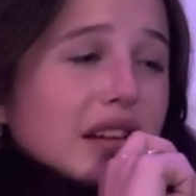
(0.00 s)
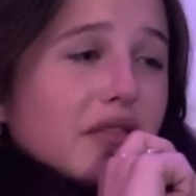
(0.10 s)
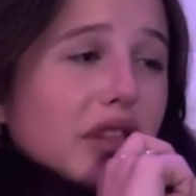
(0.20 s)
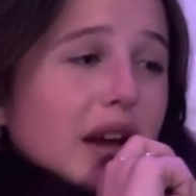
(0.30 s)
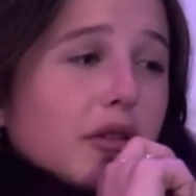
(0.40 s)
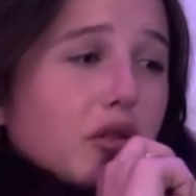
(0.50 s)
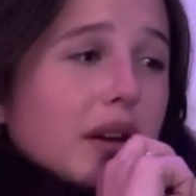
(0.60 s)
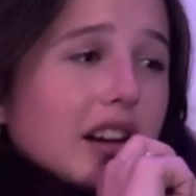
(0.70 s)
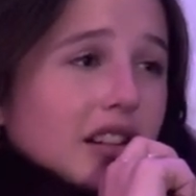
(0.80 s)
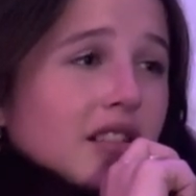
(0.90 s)
level that I'm
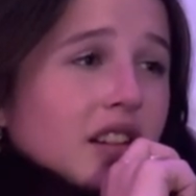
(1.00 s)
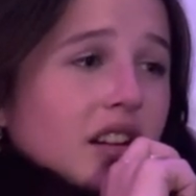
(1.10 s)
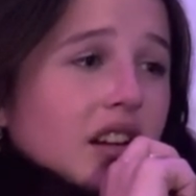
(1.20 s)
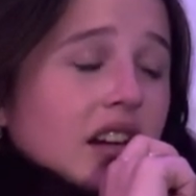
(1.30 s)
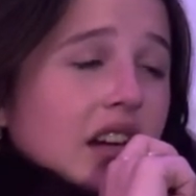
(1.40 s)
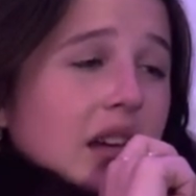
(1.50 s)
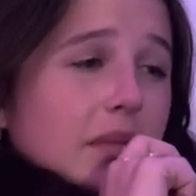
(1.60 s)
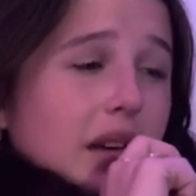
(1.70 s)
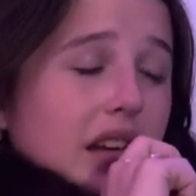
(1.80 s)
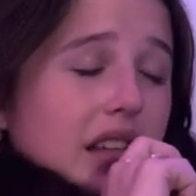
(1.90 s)
queer
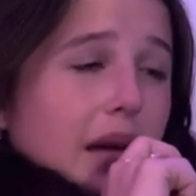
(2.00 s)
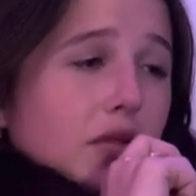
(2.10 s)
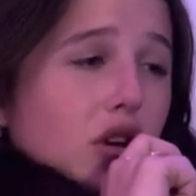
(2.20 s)
because I'm